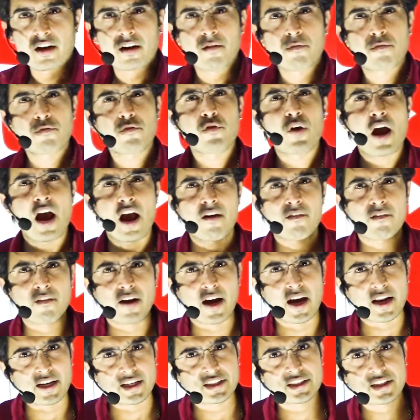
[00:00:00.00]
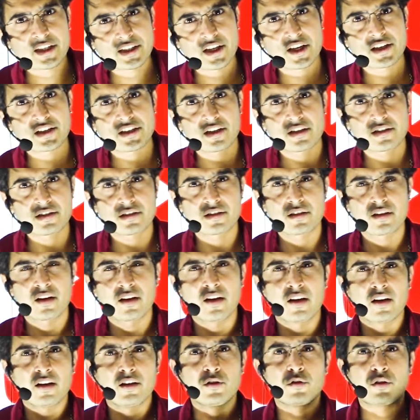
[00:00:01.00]
if you have any suggestions,
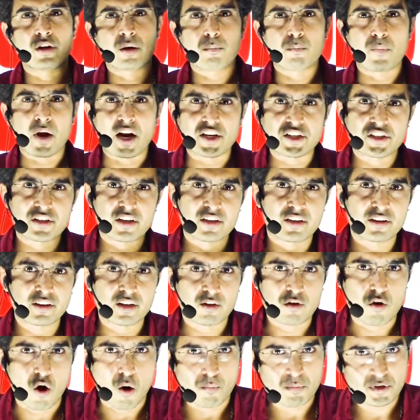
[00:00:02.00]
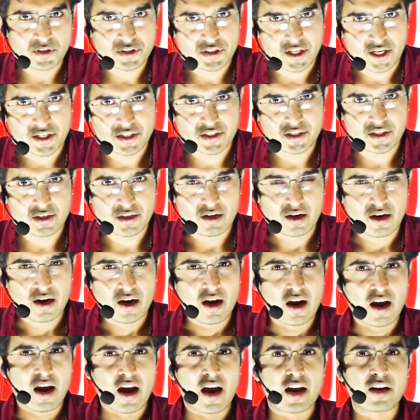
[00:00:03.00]
you can mention in the comment section.
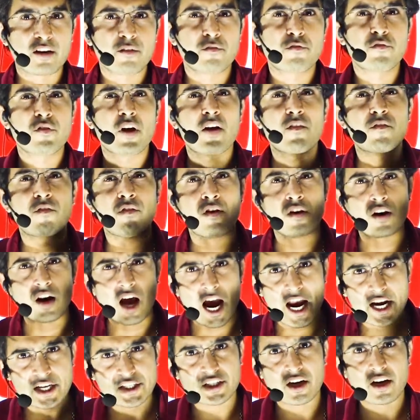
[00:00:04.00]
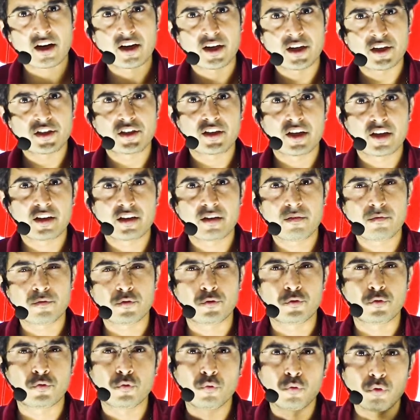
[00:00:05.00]
And if you have liked our initiative,
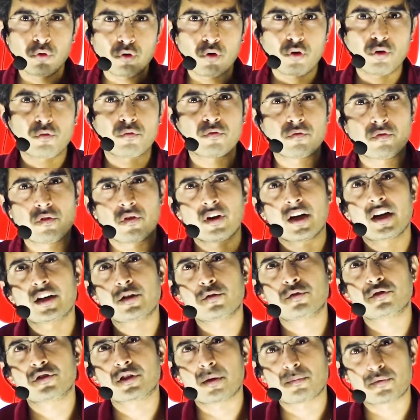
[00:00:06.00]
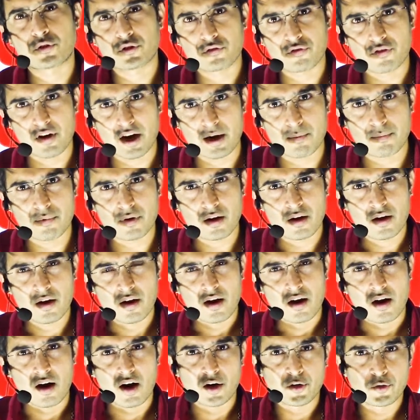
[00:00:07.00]
do not forget to subscribe
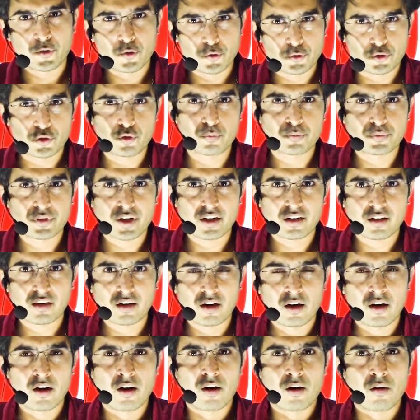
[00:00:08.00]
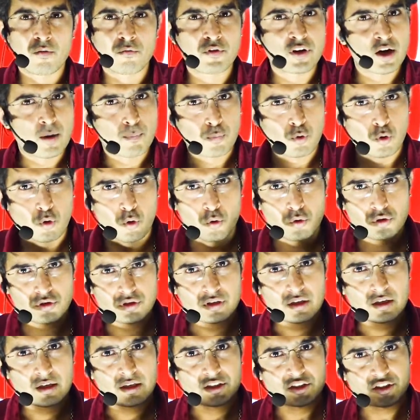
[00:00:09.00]
our YouTube channel. We upload
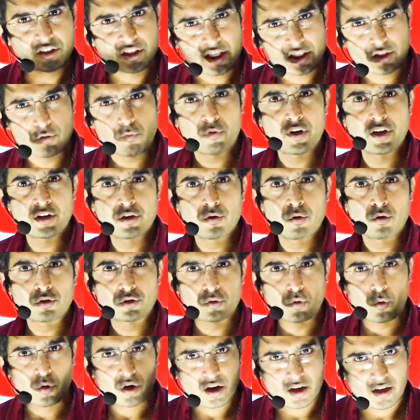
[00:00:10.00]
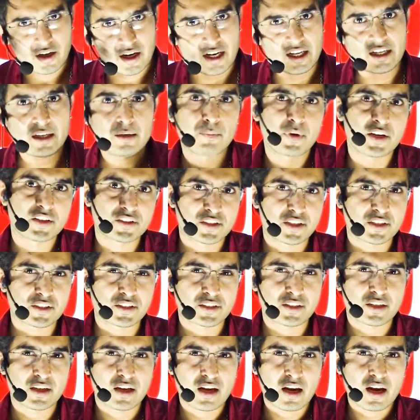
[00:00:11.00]
such videos on a daily
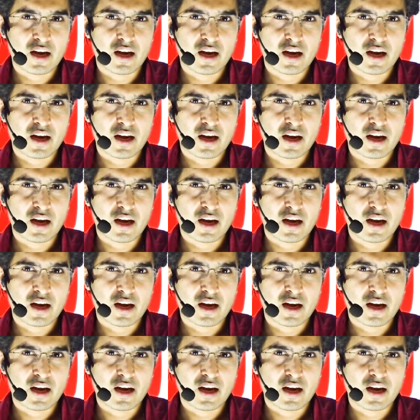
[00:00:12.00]
basis.